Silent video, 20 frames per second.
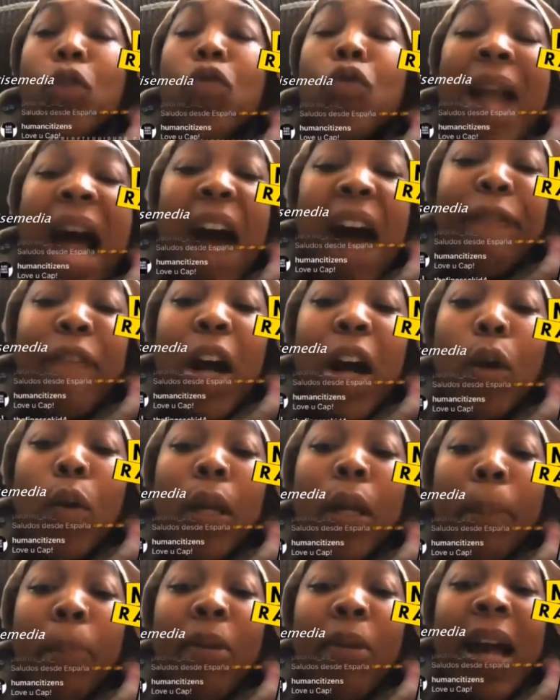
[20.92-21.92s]
I do not
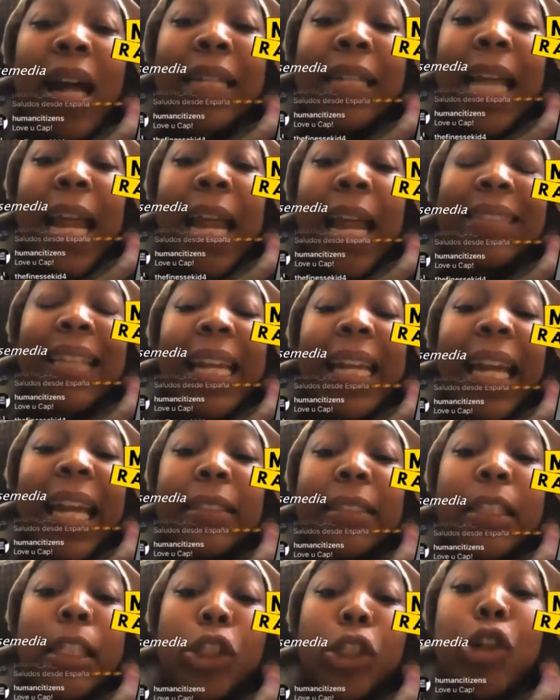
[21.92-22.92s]
fuck with LeBron James. That
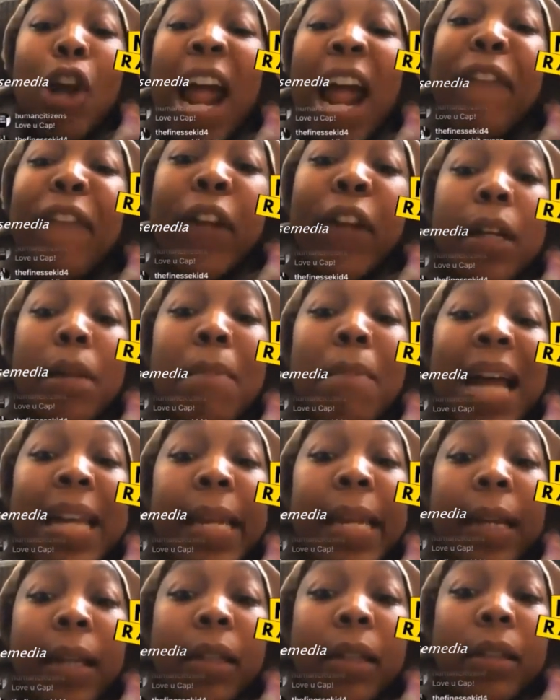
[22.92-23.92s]
nigga's a trafficker,
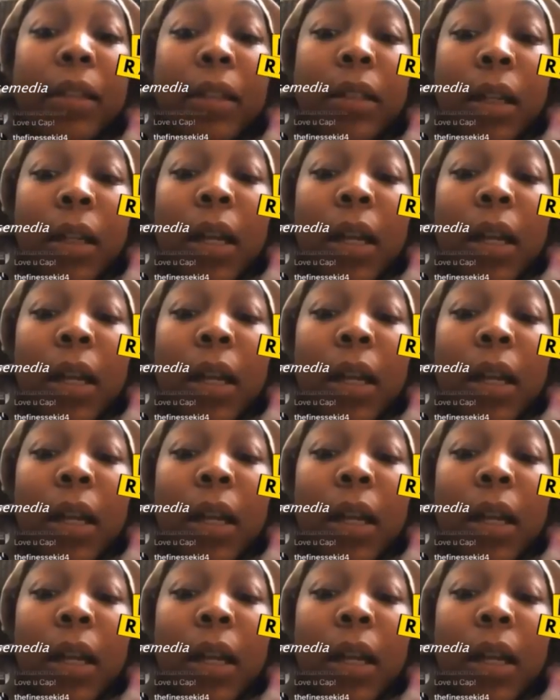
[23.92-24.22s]
my nigga.